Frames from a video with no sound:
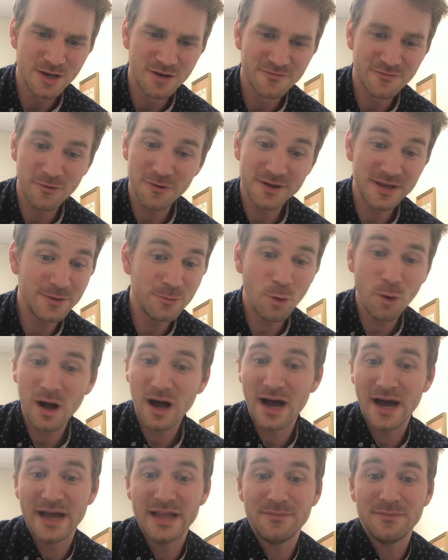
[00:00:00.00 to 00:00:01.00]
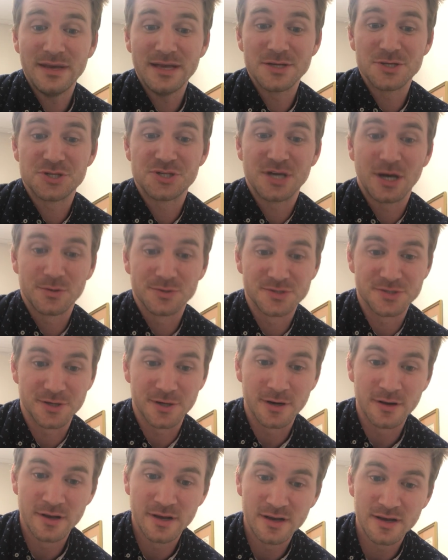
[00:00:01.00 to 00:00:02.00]
For he will hide me in
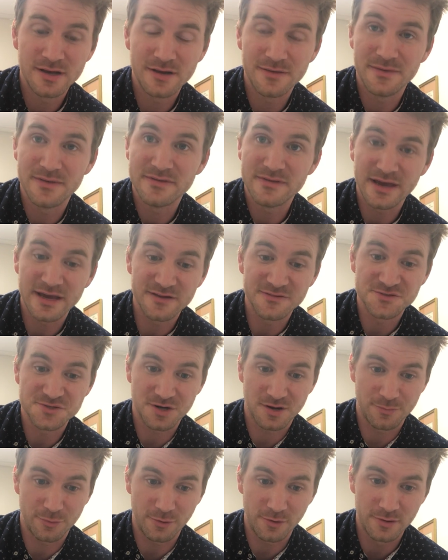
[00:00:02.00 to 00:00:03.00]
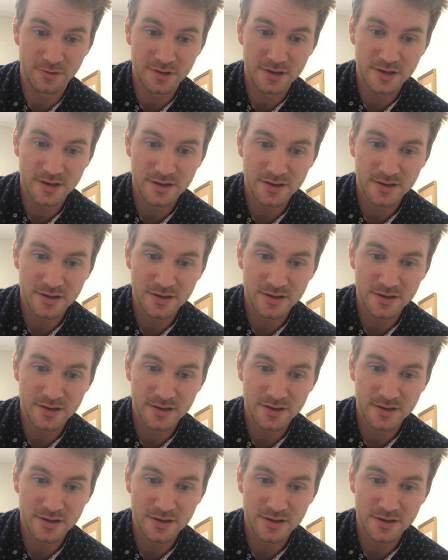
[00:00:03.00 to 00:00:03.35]
shelter in the day of trouble.